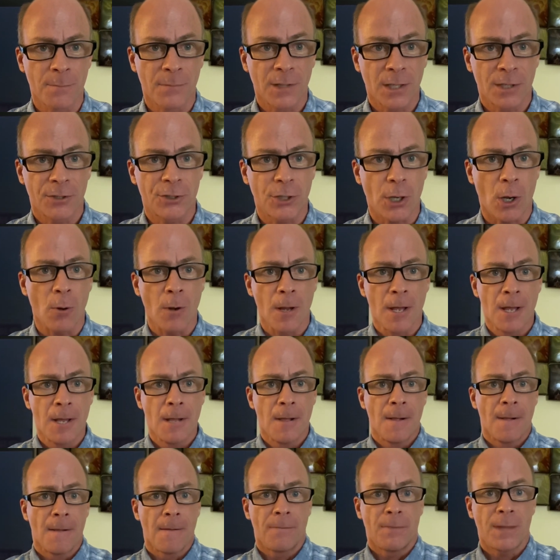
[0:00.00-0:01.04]
So,
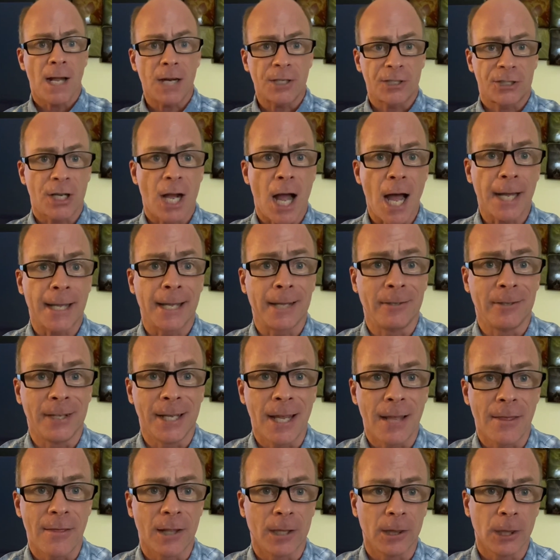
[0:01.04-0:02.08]
not
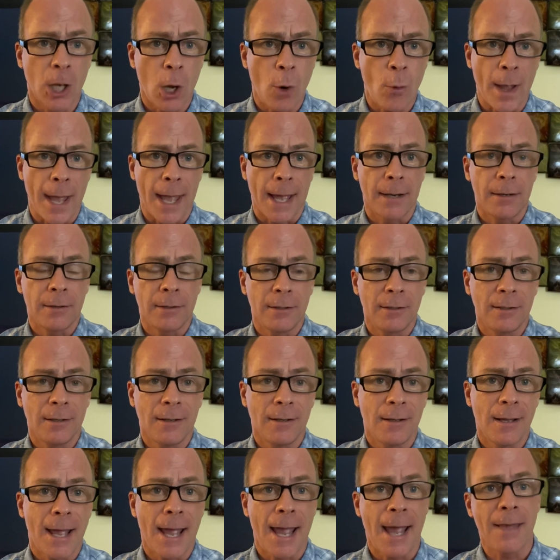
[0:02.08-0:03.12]
shockingly, the low end
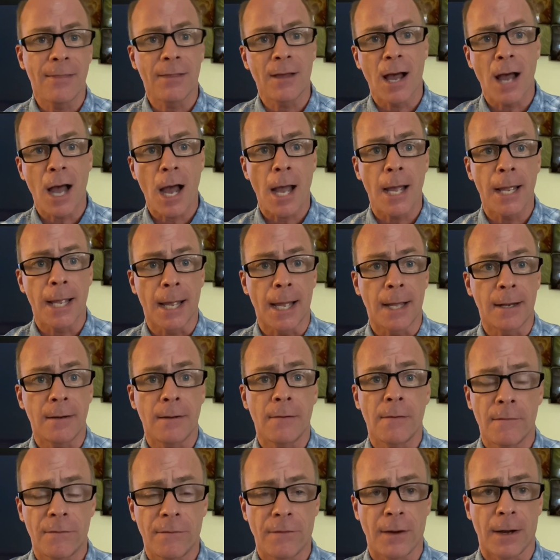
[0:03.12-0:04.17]
and the high end
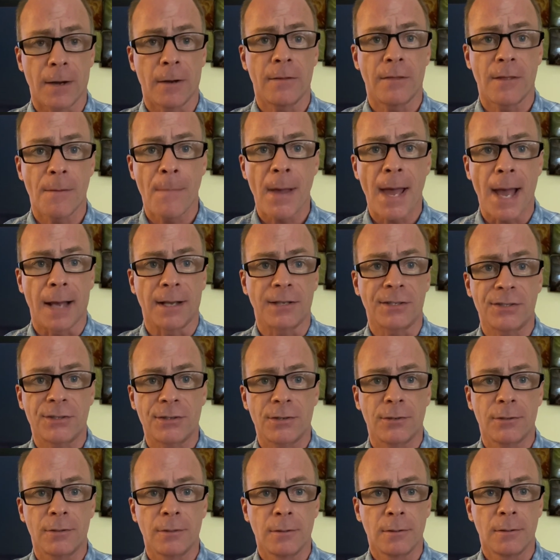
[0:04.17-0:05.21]
fared the
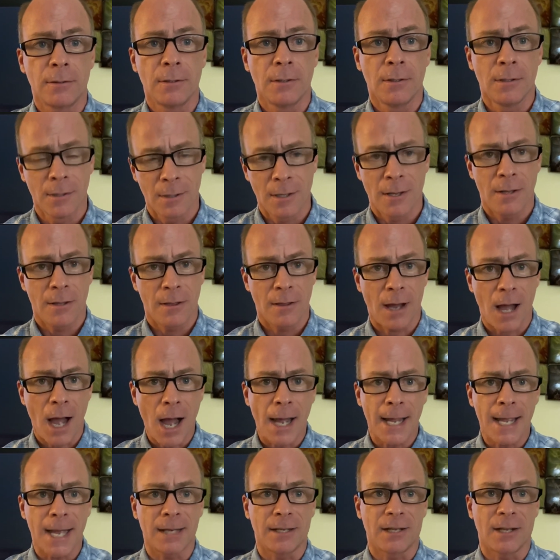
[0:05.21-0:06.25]
best. The
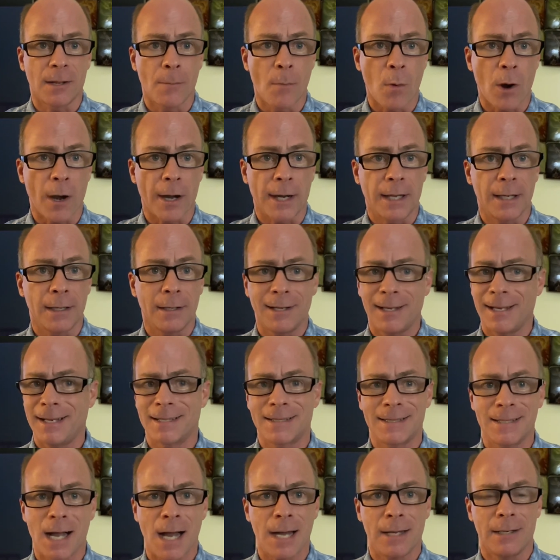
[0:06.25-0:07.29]
high end of the market
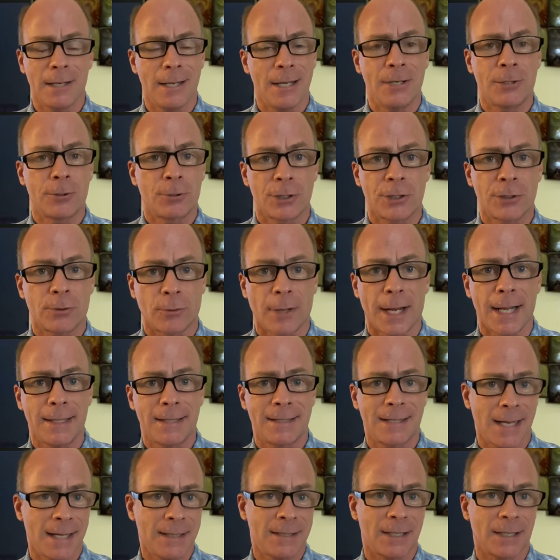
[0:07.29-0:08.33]
is not interest rate
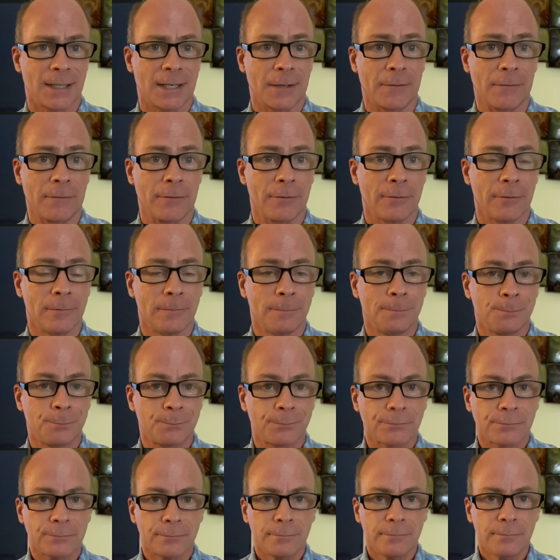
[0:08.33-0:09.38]
sensitive.
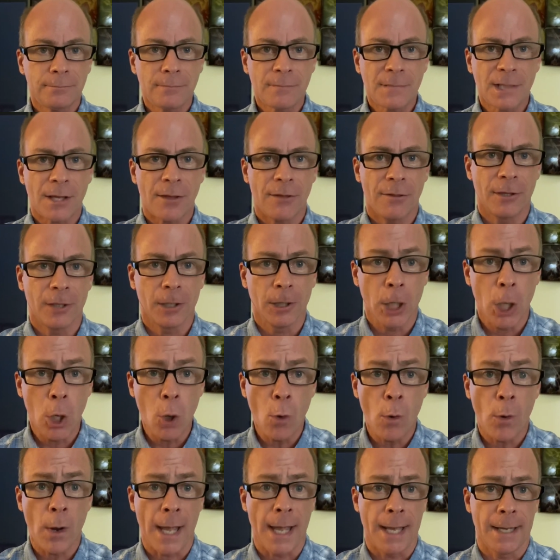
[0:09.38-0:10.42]
The
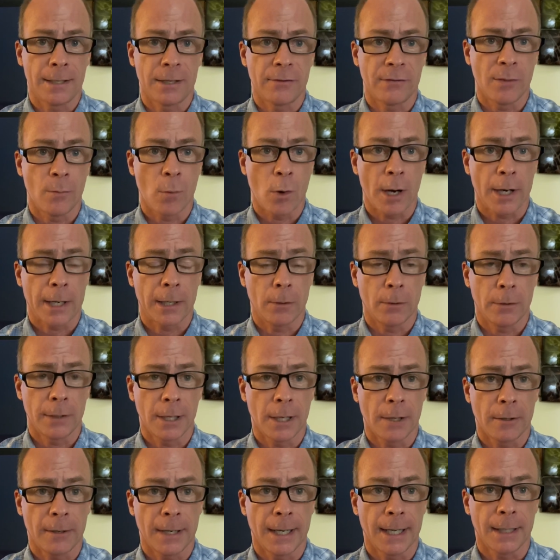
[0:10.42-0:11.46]
low end of the market, on the
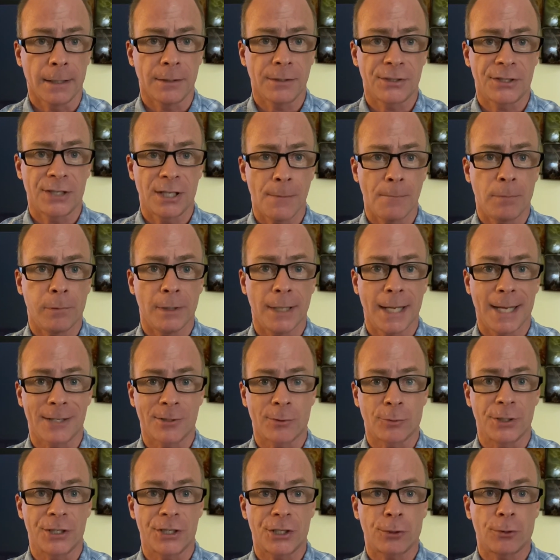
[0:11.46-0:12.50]
other hand, simply
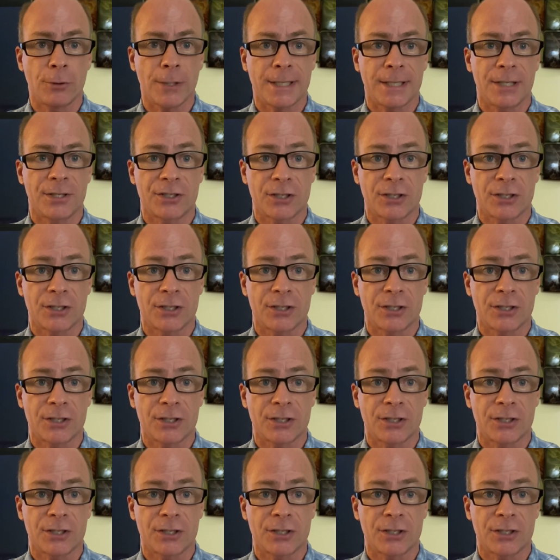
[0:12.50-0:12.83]
has restricted